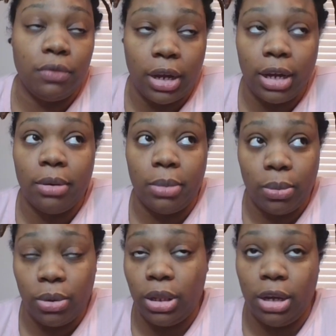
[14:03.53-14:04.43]
I
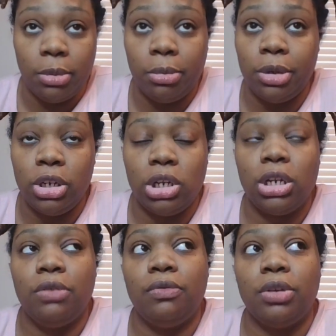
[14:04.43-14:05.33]
really am
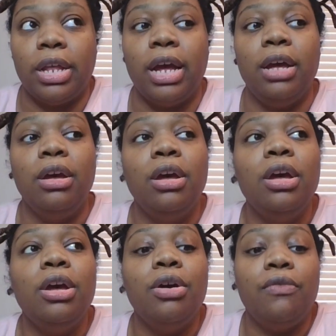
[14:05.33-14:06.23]
appreciative for that.
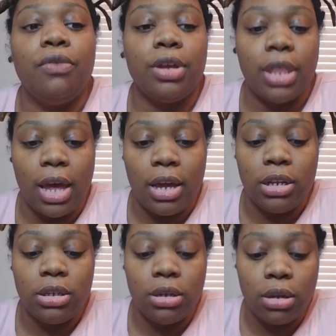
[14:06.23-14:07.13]
For
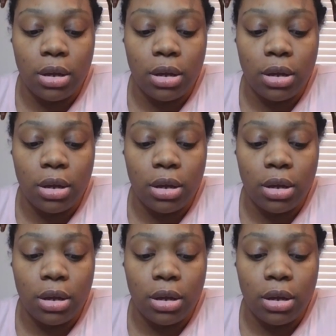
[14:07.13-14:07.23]
that,